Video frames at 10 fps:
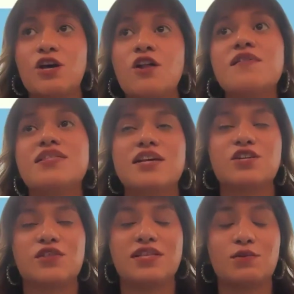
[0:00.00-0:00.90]
All of these things
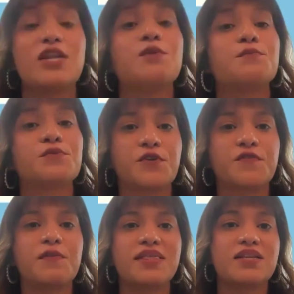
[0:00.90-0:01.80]
are things that we can improve
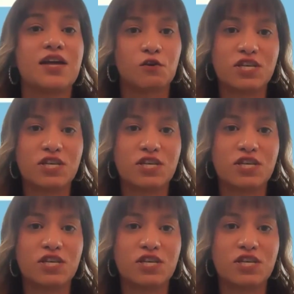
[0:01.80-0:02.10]
to make the dental